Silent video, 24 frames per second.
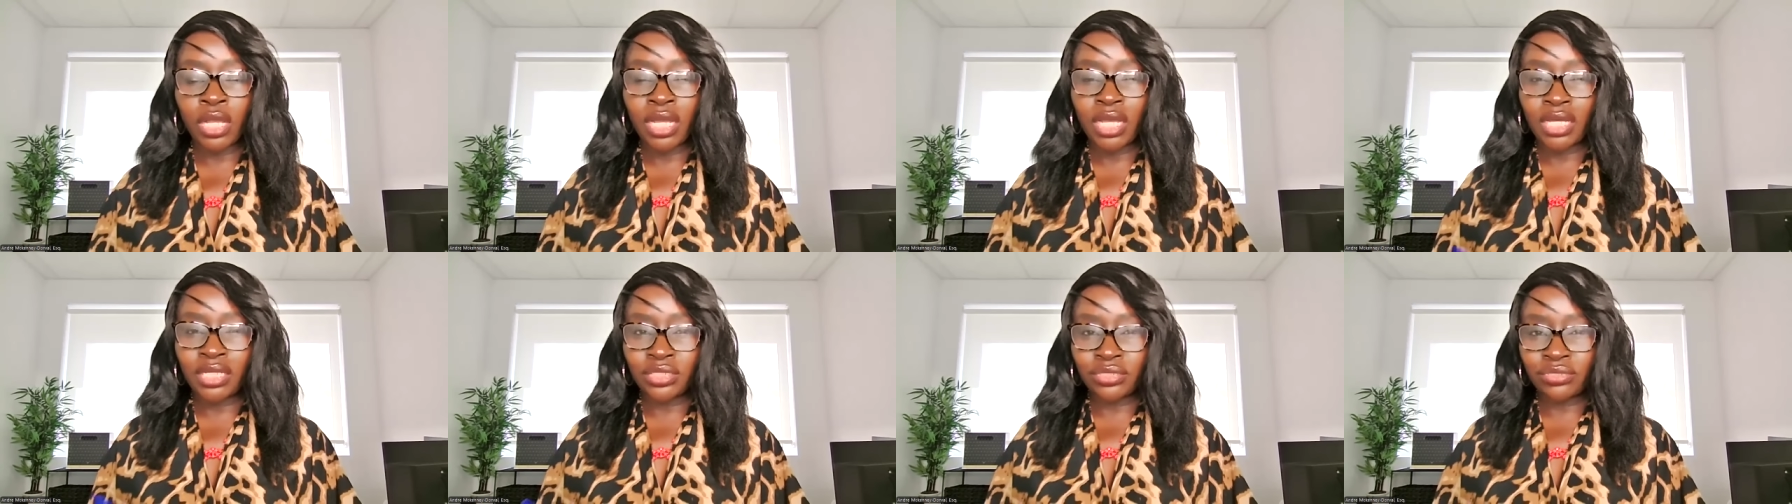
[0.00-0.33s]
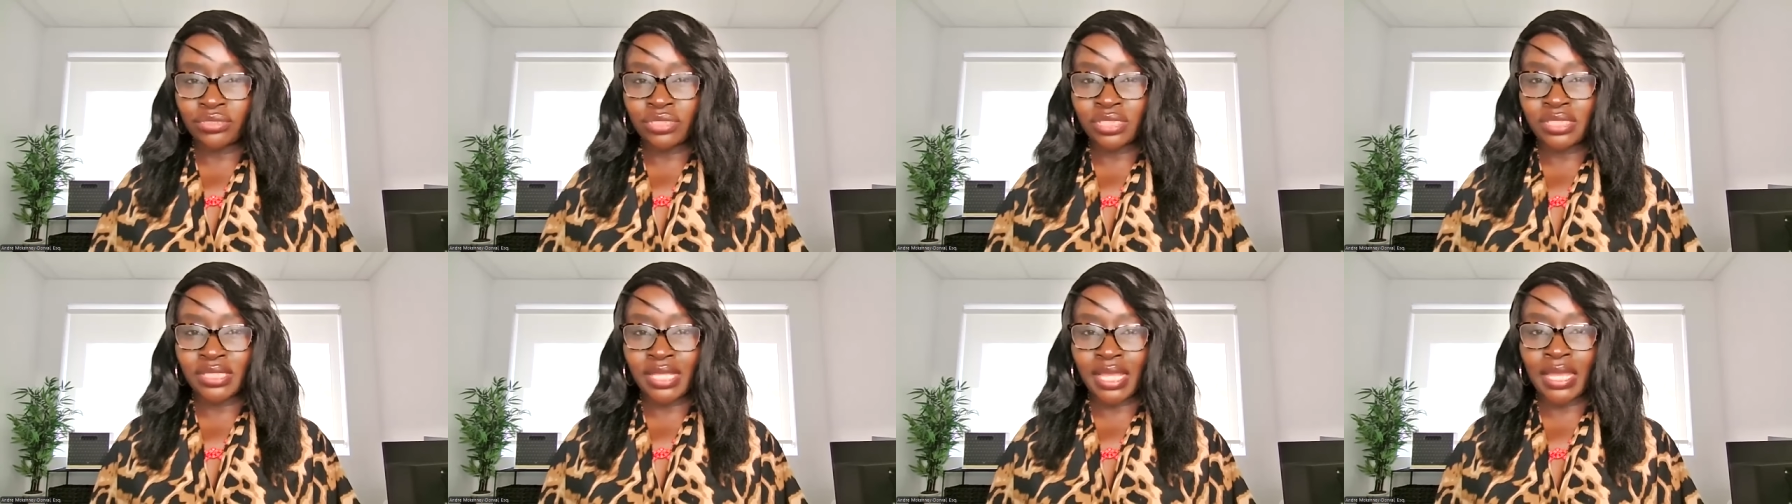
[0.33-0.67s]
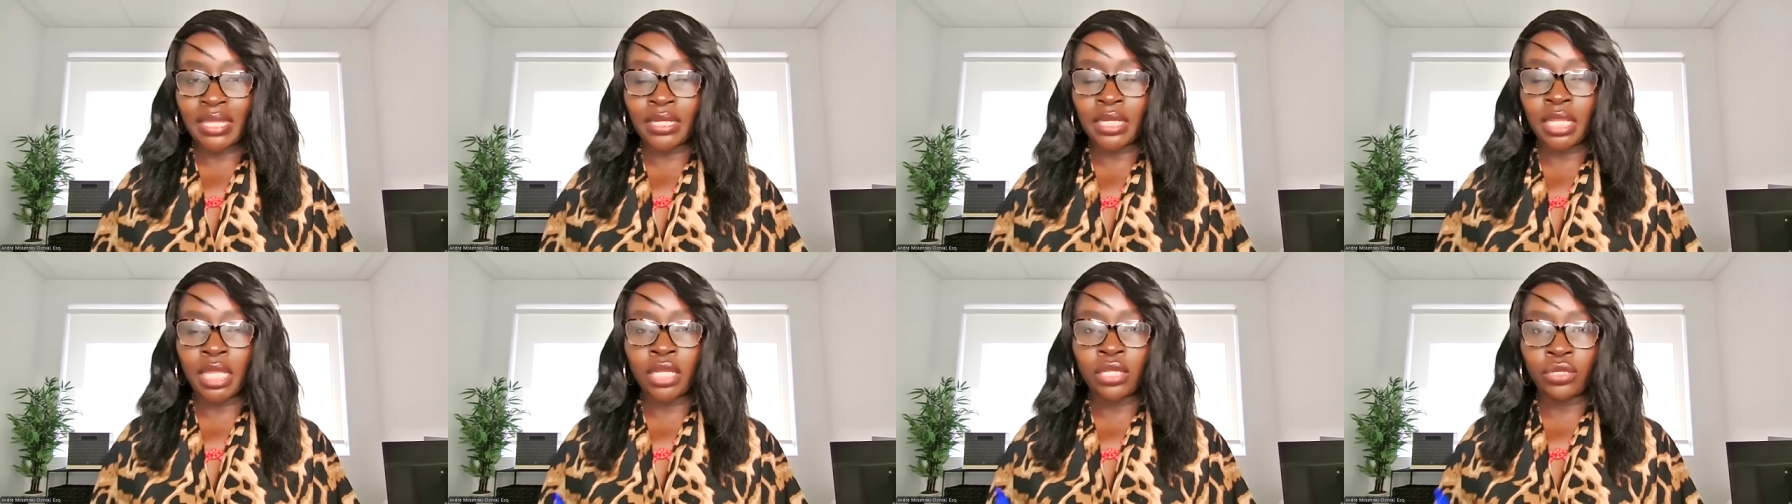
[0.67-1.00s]

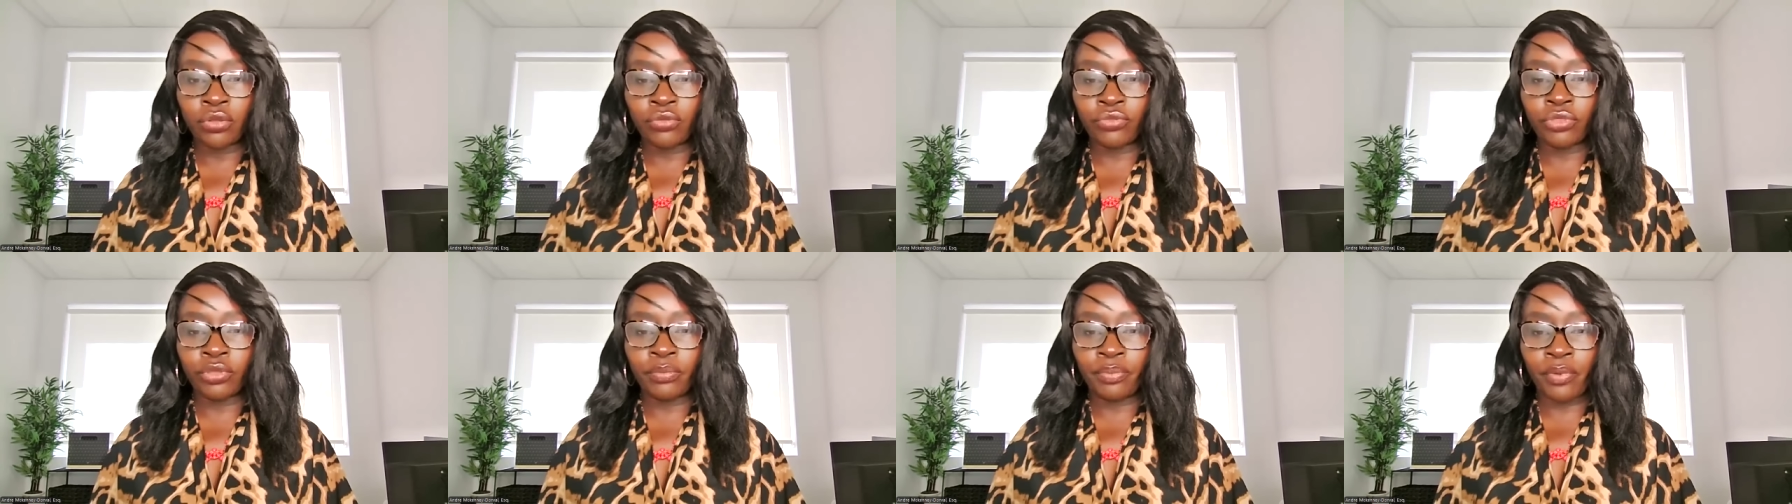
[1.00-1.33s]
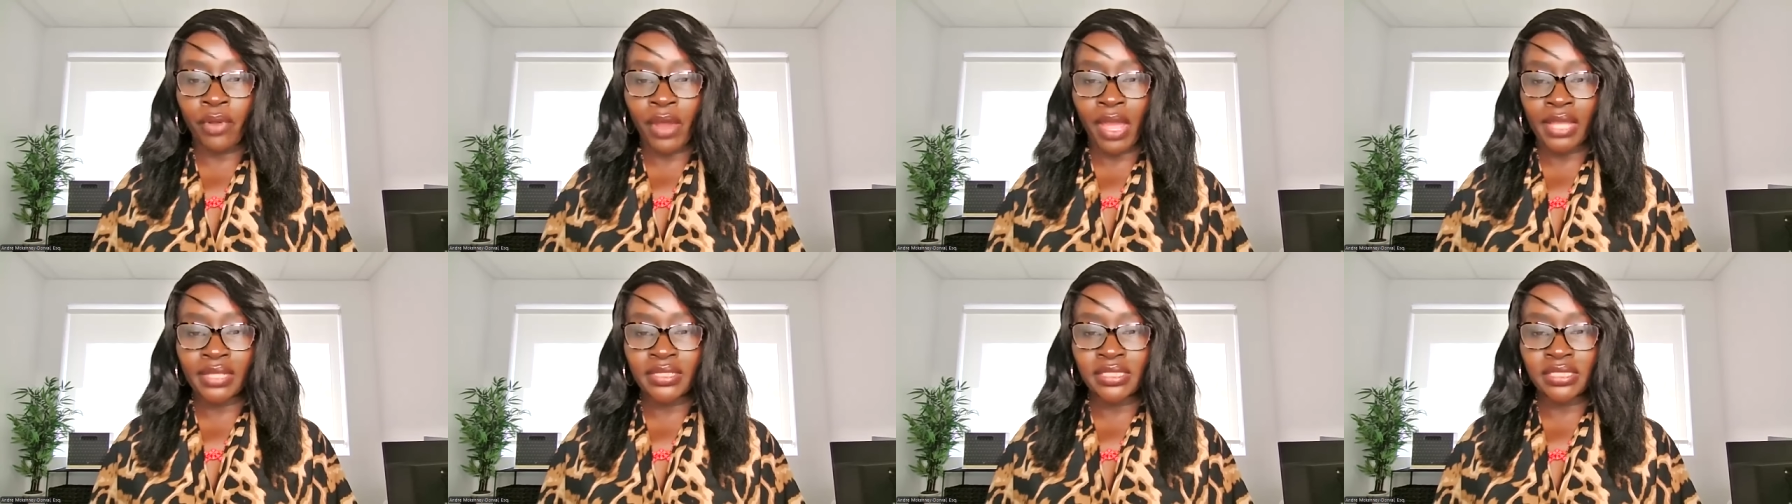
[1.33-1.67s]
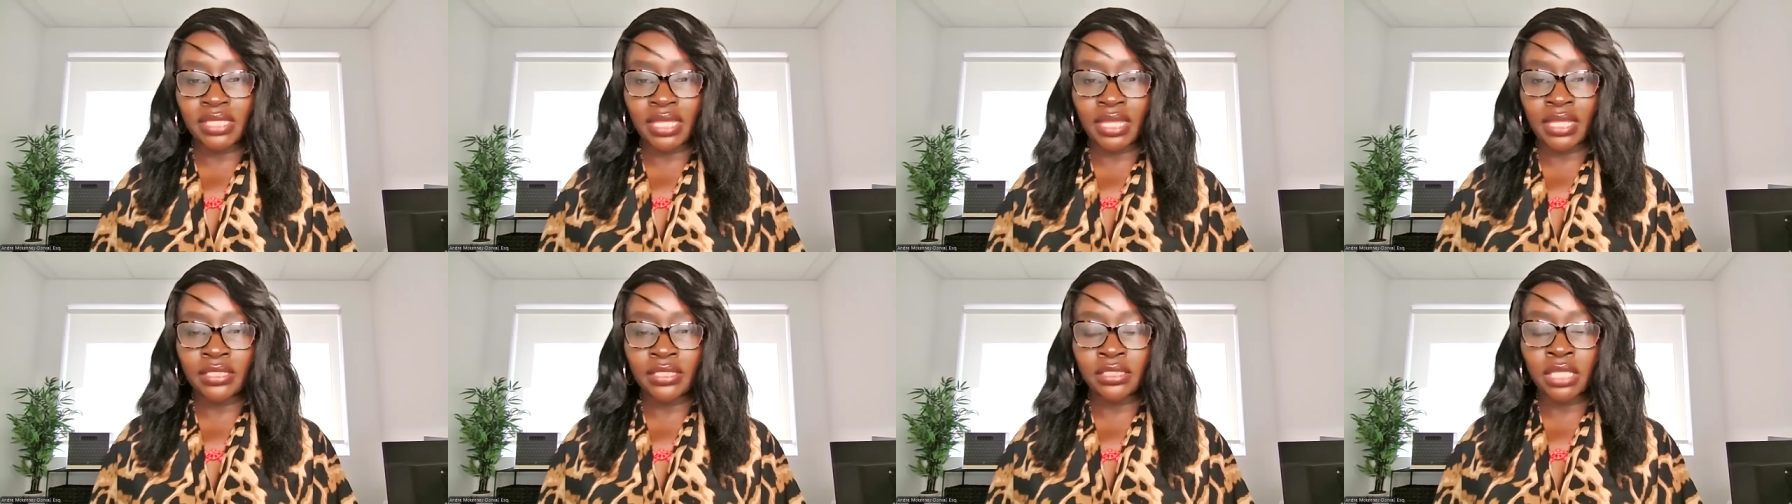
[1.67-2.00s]
understand and know the
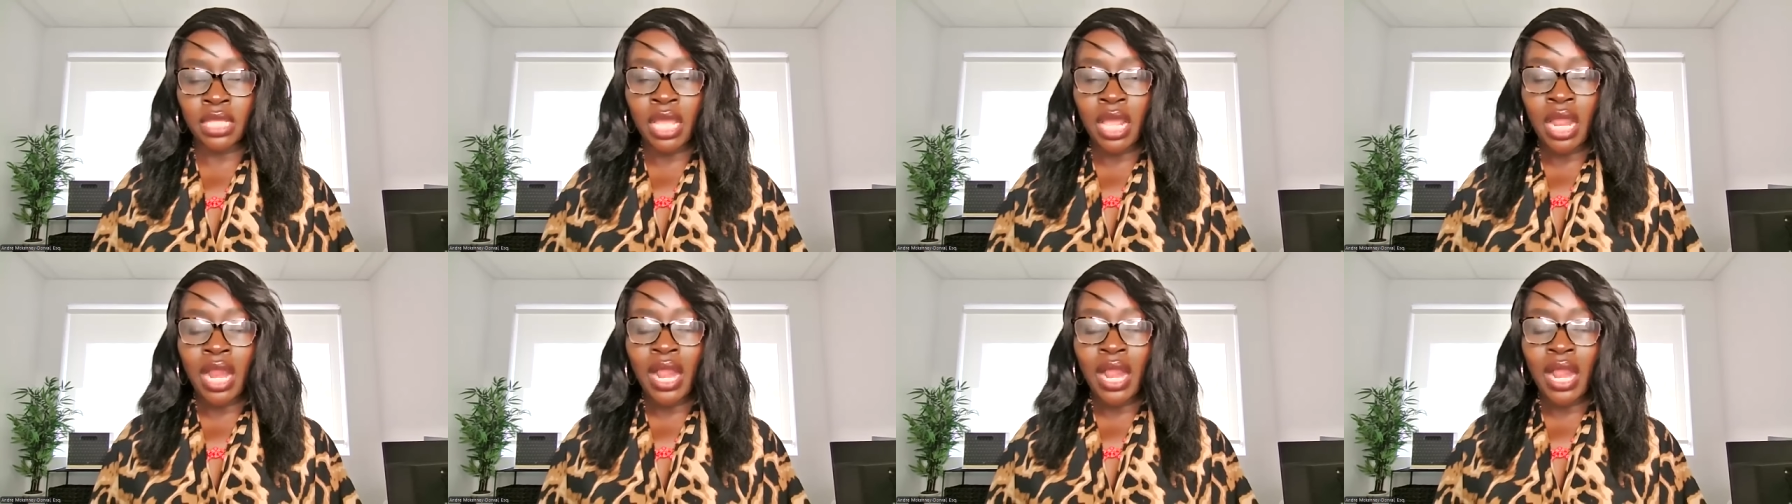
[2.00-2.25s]
process.